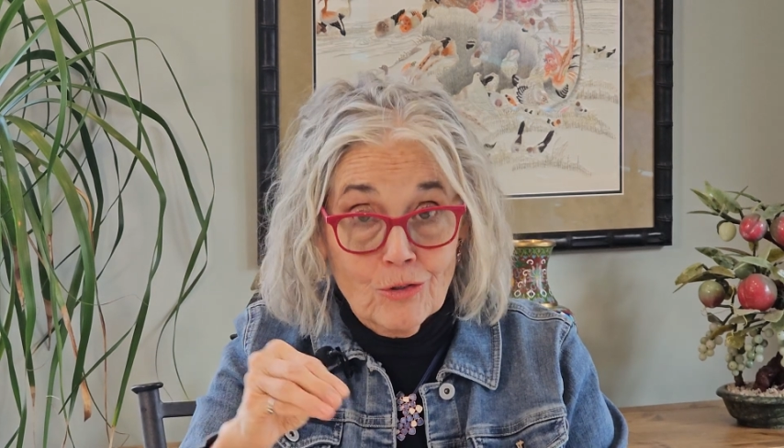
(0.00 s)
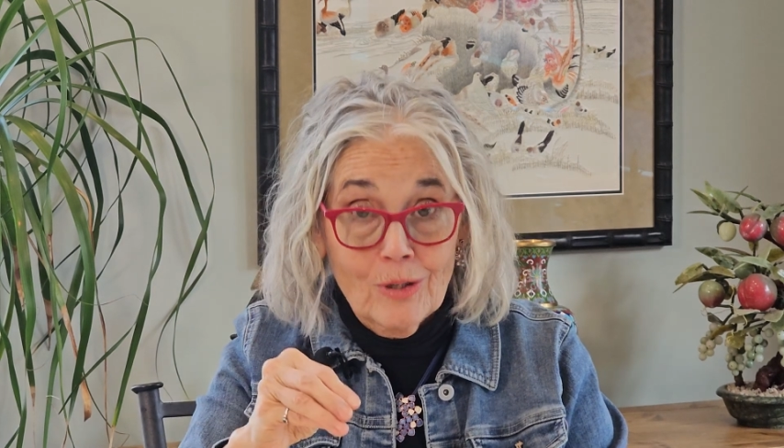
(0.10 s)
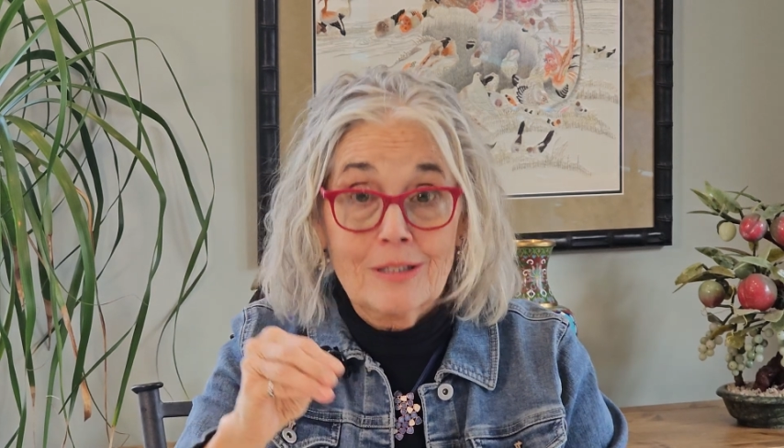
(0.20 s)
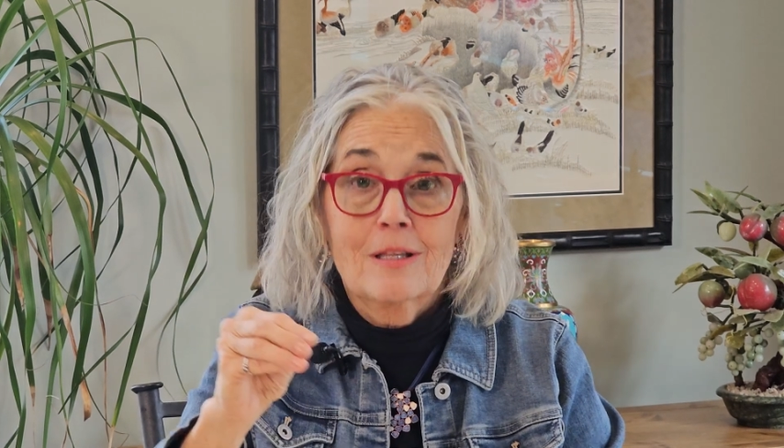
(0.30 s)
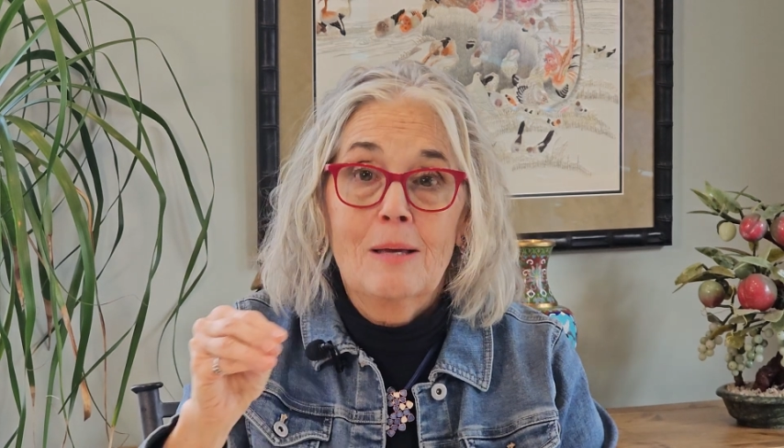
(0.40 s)

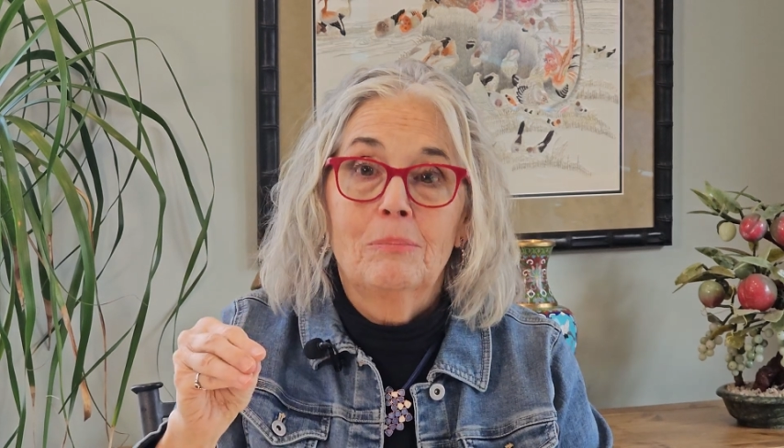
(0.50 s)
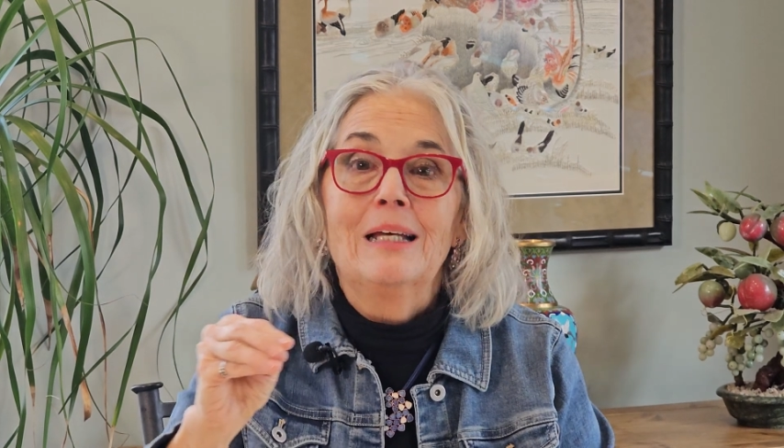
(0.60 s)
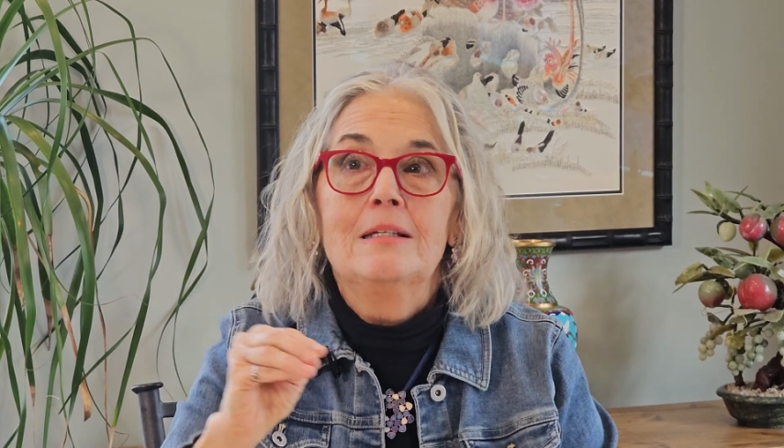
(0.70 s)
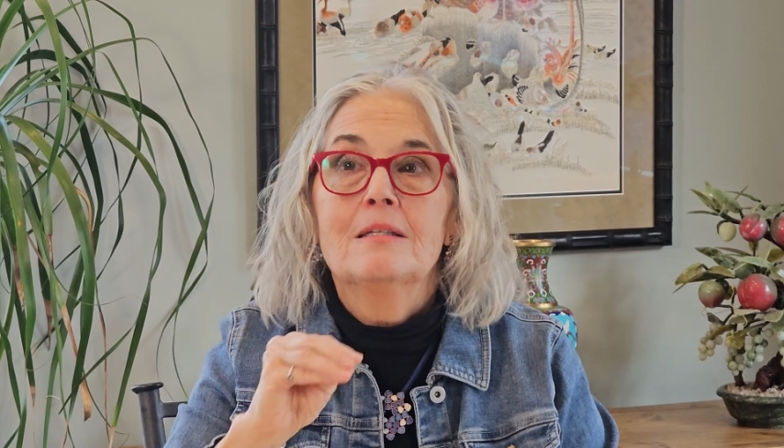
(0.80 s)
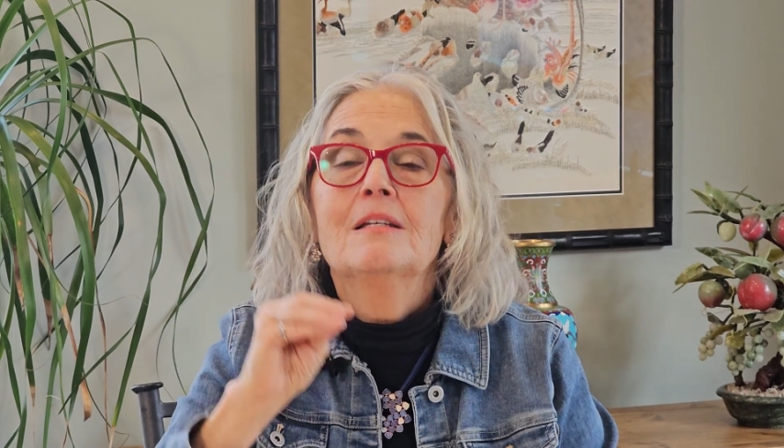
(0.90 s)
trust they
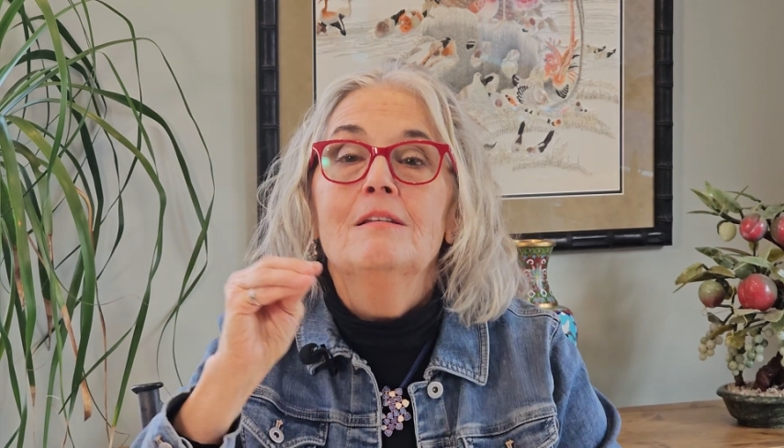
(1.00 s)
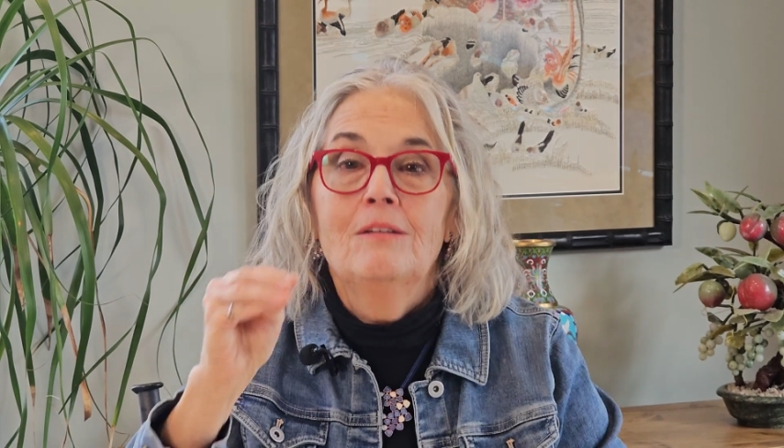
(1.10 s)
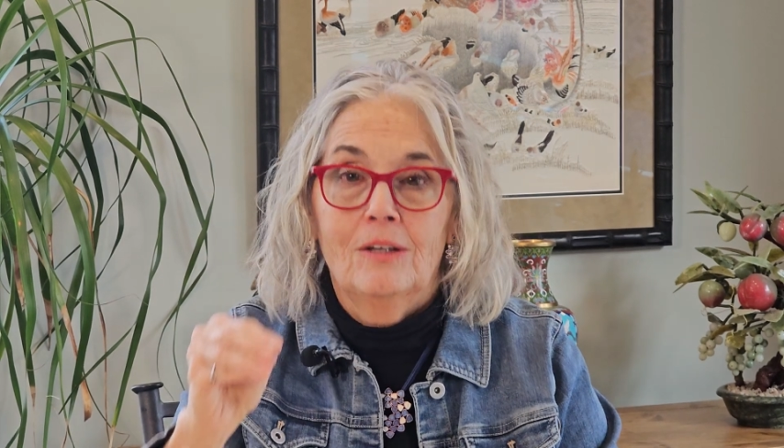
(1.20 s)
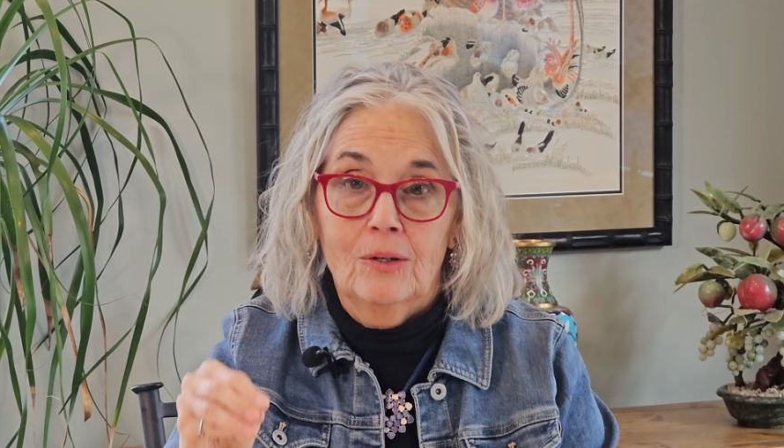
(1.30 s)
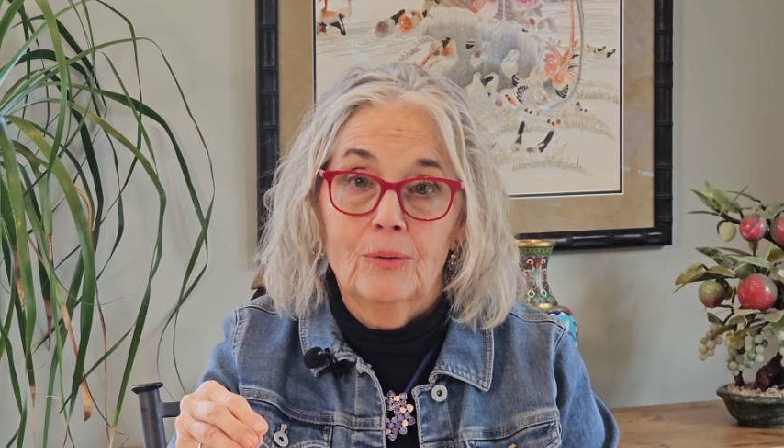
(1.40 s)
placed
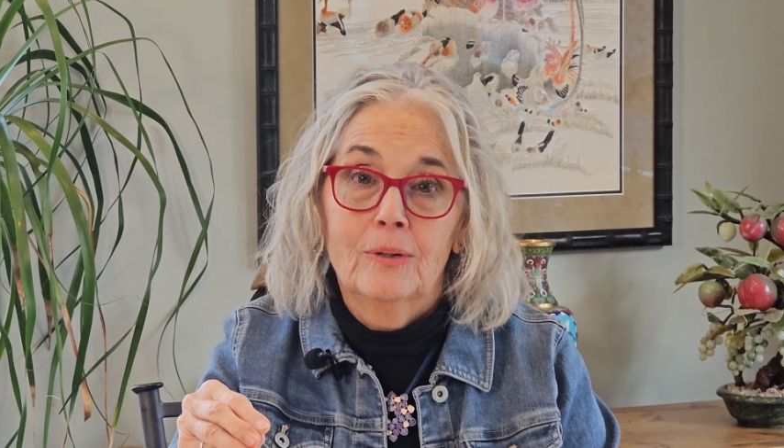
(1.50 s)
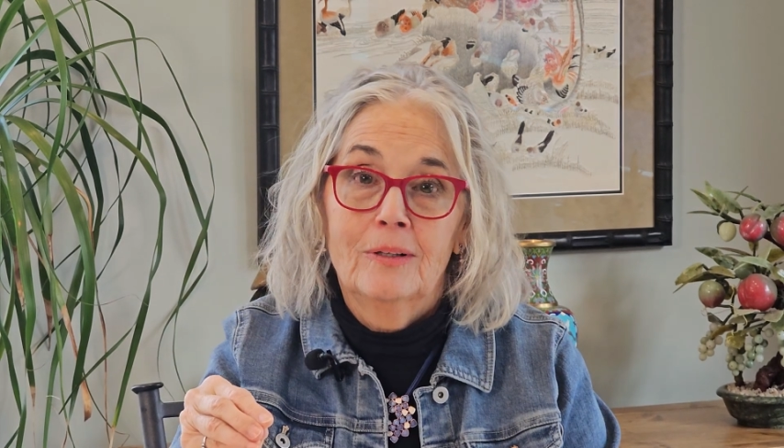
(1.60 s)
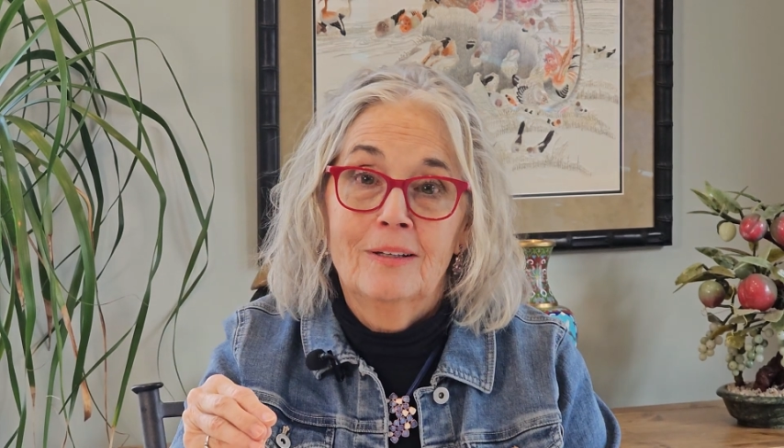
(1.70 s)
in you,